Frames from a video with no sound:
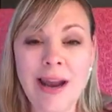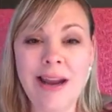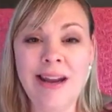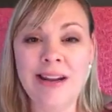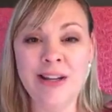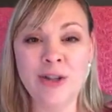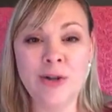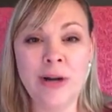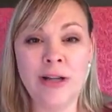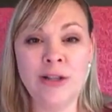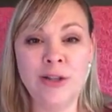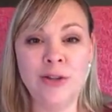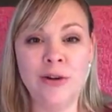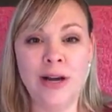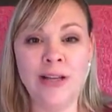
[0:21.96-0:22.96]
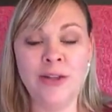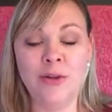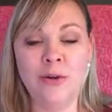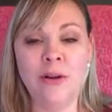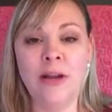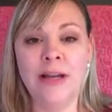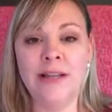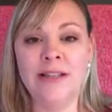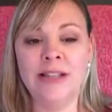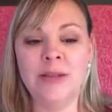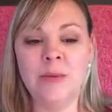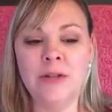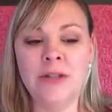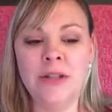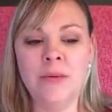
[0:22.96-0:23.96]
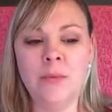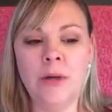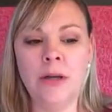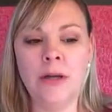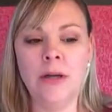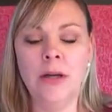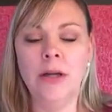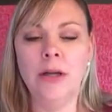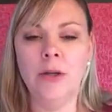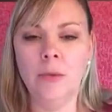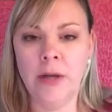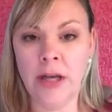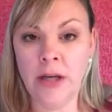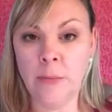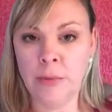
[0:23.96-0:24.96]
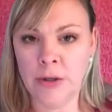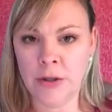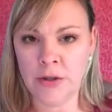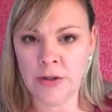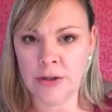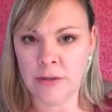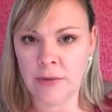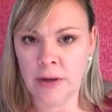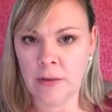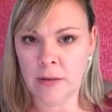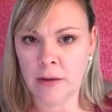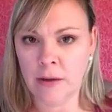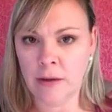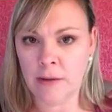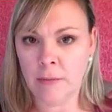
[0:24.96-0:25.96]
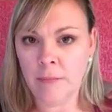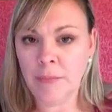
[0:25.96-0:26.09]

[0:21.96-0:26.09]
in attracting your ideal clients, especially when you hate putting yourself out there.